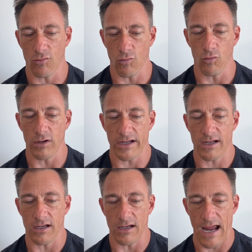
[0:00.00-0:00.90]
what it
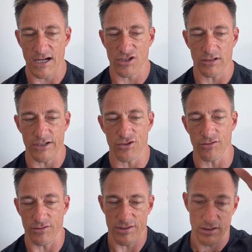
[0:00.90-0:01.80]
can actually
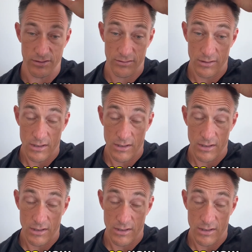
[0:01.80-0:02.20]
do. So